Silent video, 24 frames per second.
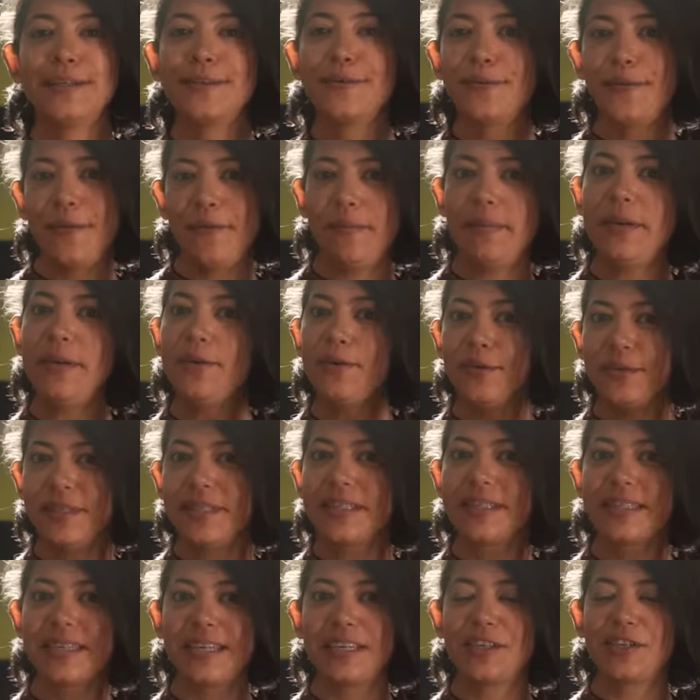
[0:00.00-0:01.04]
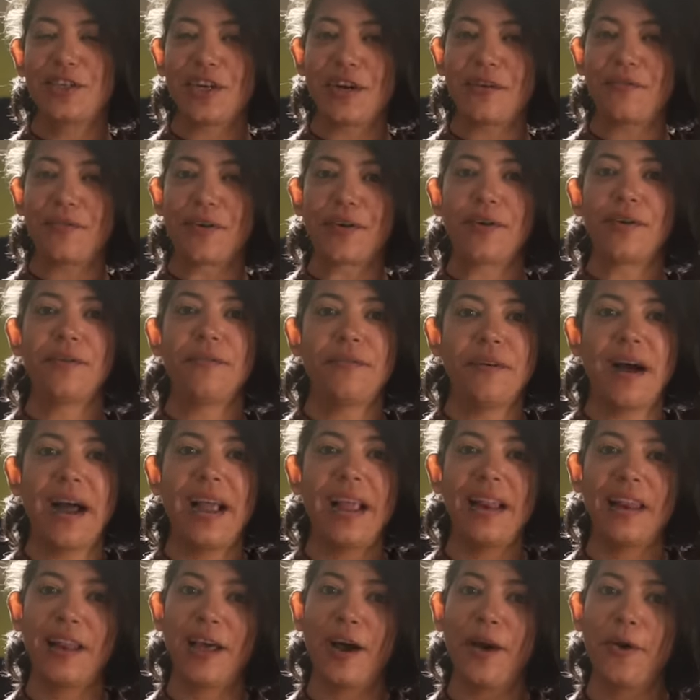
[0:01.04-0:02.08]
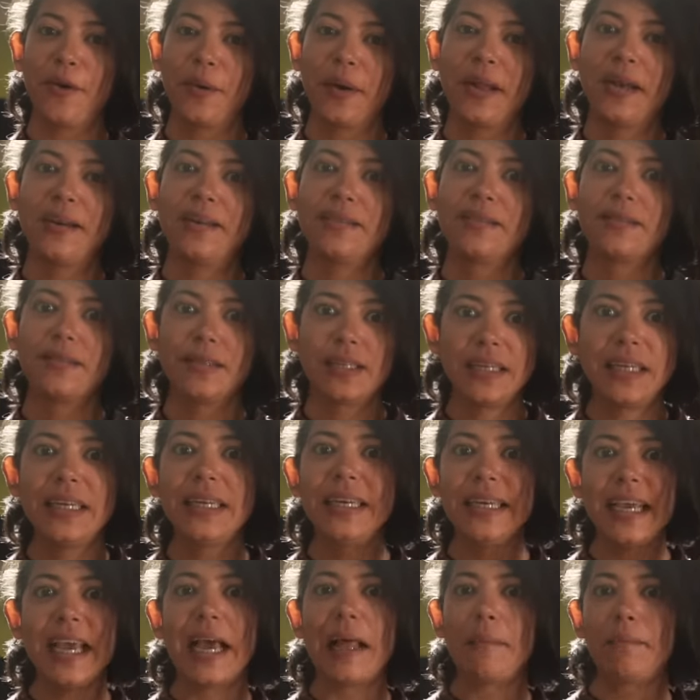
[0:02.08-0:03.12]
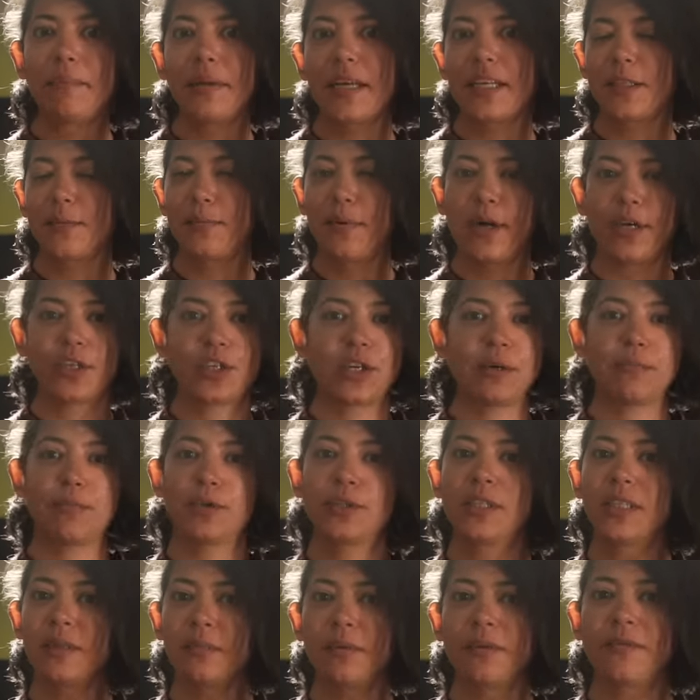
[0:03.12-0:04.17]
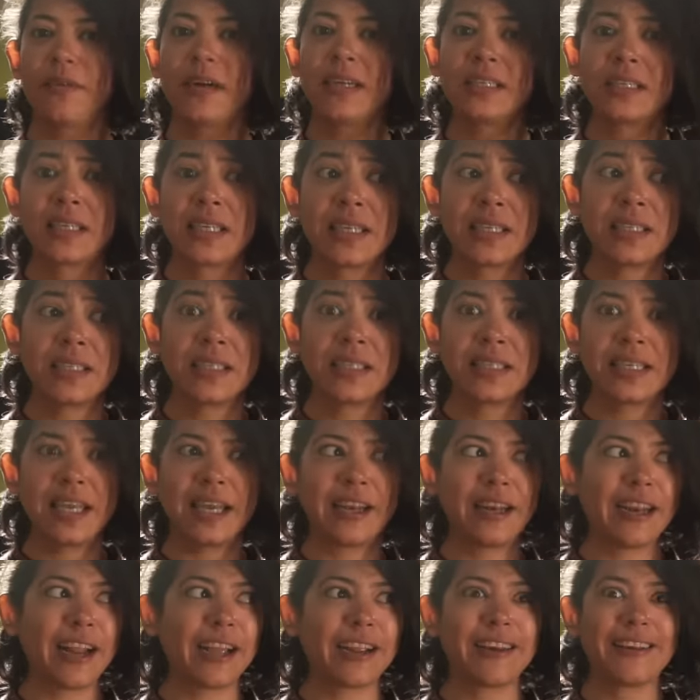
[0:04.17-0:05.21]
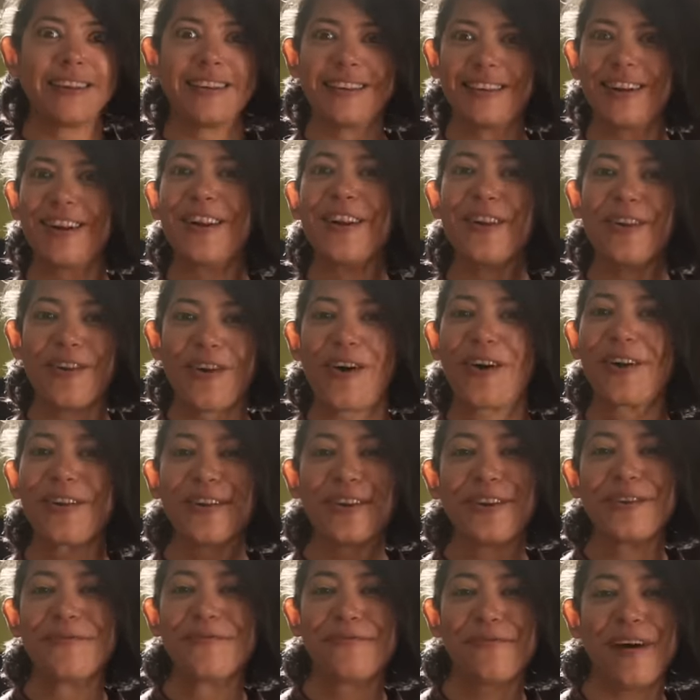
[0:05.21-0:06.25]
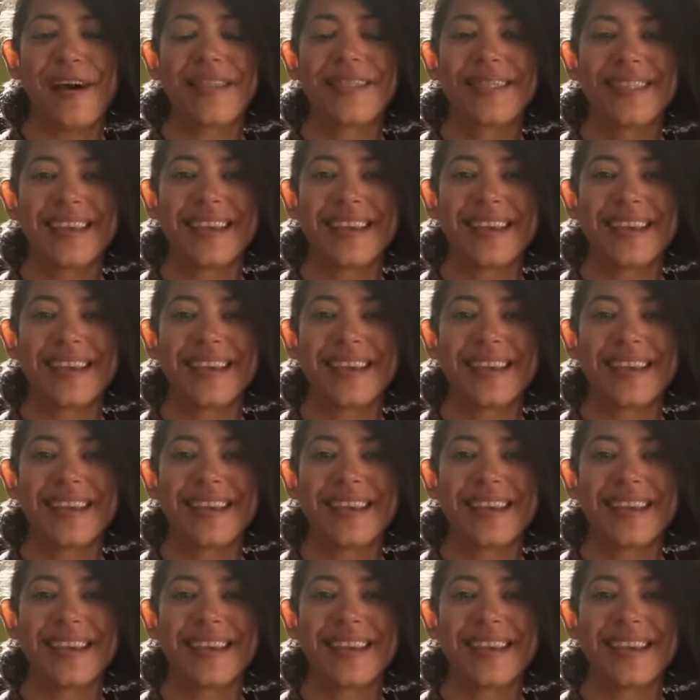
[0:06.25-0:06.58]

So we've been using Skillshare for a while now and it's really helped us brush up on some of our skills and like learn a lot of new fun